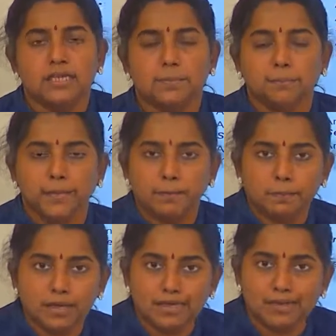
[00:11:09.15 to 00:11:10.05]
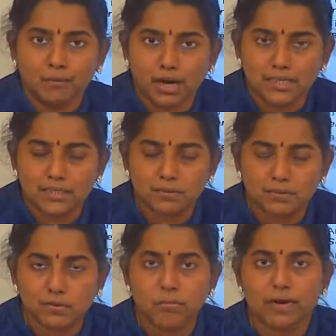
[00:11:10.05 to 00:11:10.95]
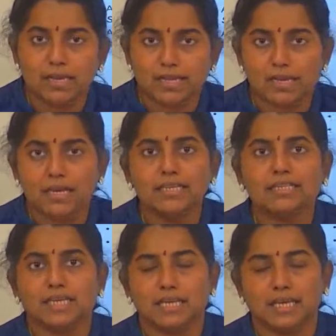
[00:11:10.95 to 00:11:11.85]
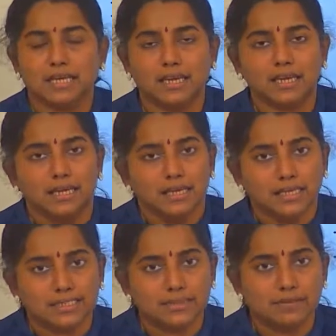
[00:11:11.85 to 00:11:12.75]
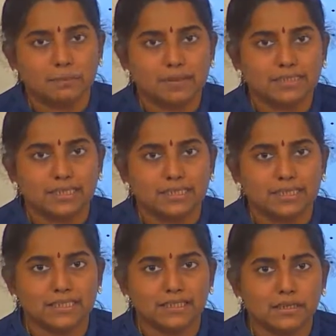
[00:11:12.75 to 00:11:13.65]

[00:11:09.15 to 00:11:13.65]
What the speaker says: The people in the WhatsApp group are really sending and receiving messages.